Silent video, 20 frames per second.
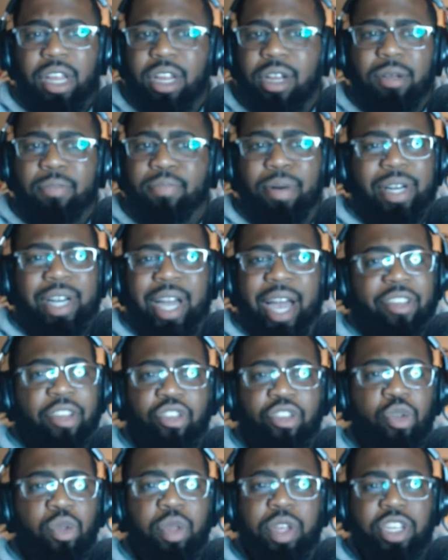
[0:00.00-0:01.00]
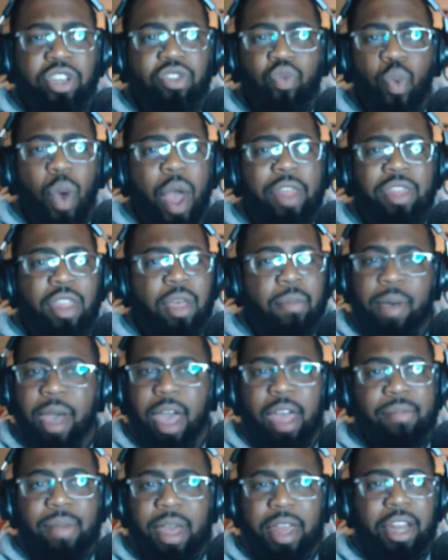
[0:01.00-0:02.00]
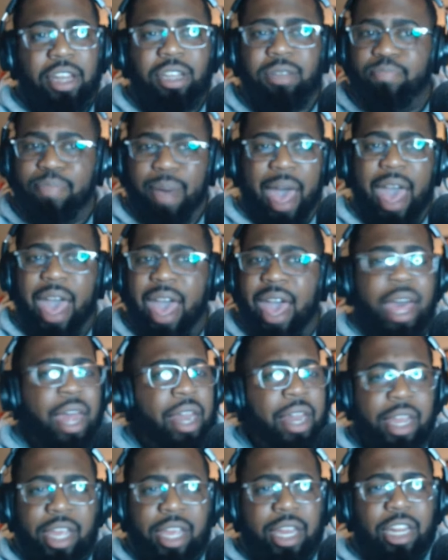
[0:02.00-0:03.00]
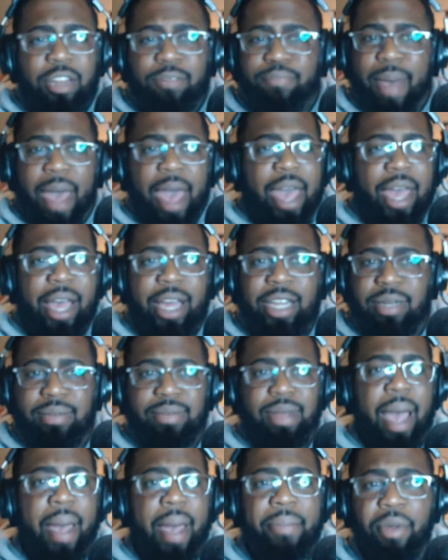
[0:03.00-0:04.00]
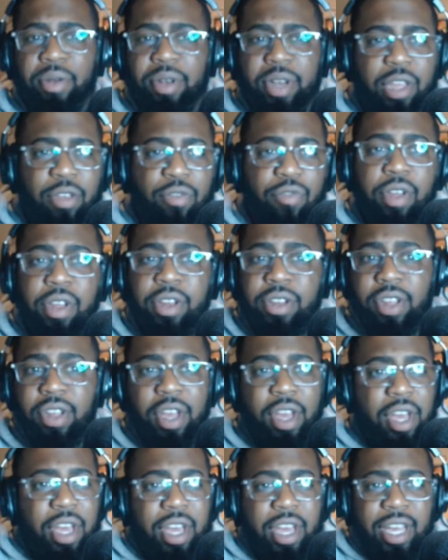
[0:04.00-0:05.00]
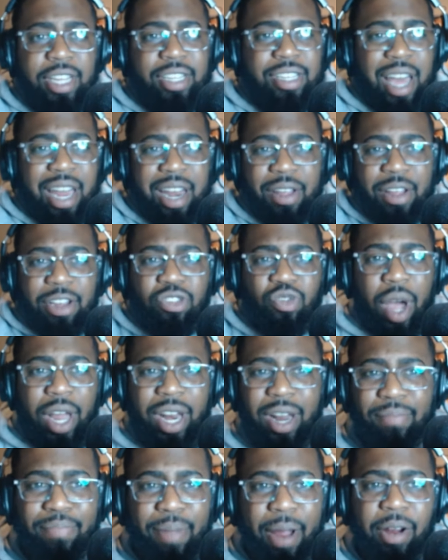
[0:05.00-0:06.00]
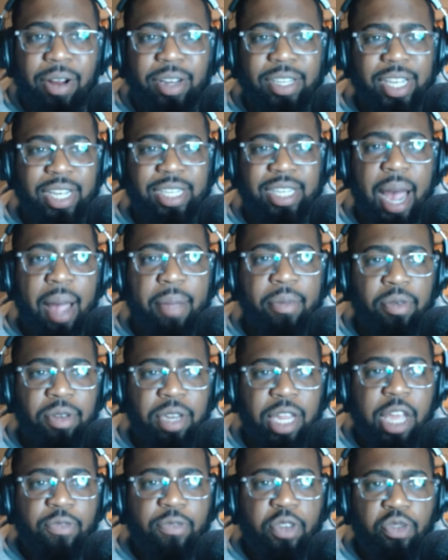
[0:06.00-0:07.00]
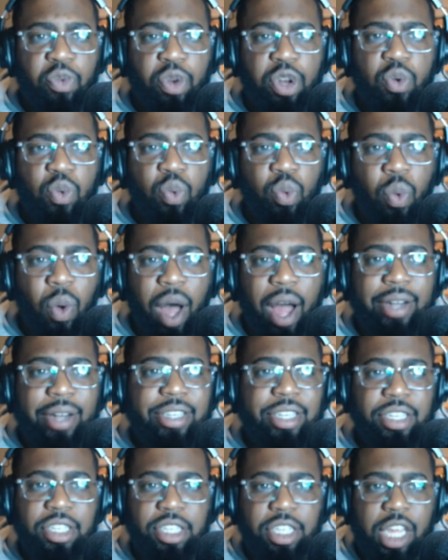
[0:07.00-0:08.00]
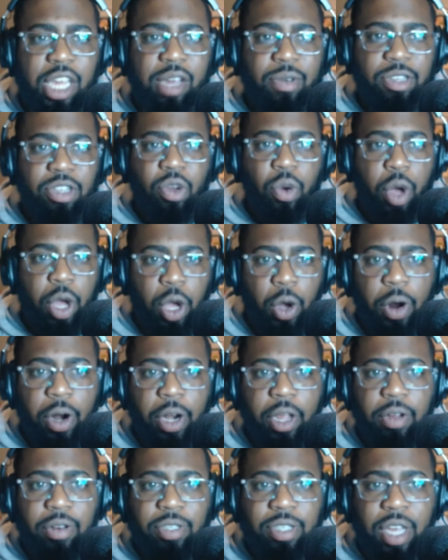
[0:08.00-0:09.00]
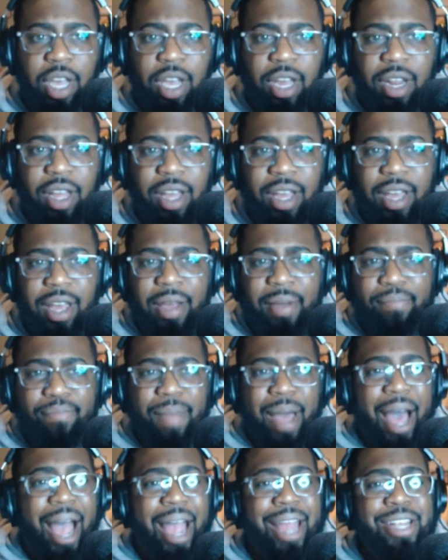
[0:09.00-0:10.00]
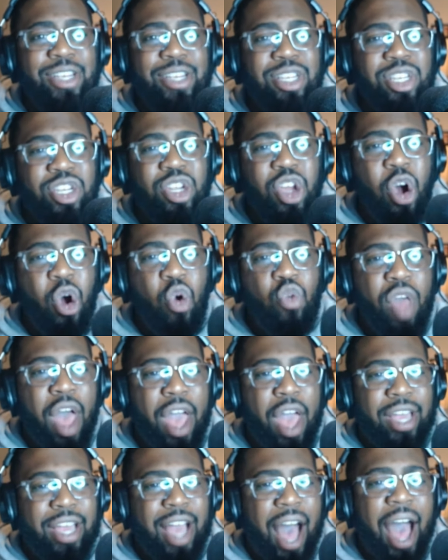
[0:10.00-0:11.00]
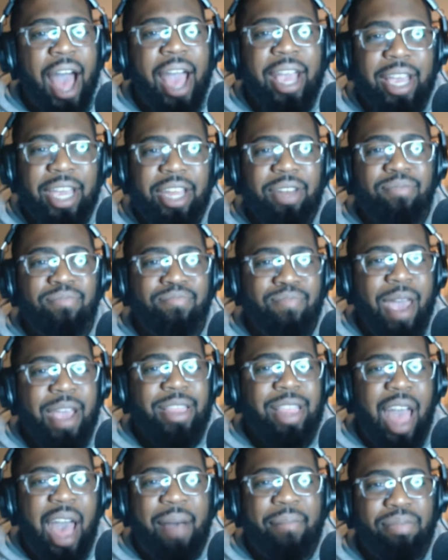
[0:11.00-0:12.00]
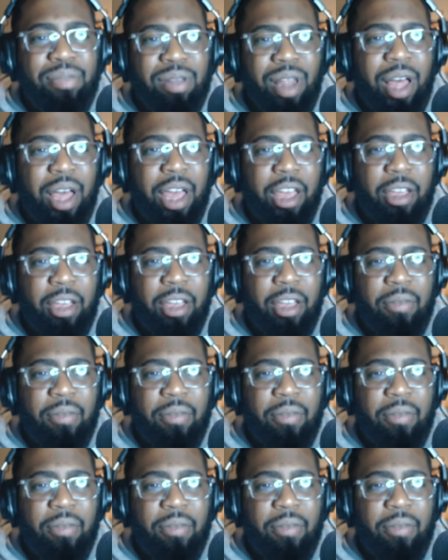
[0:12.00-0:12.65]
the Buckeyes are truly just wetting the bed, man. It's bad. It is bad sometimes on defense. it's quite embarrassing at times on defense when you watch and see what's going on. You're saying, I know that guy can make that play.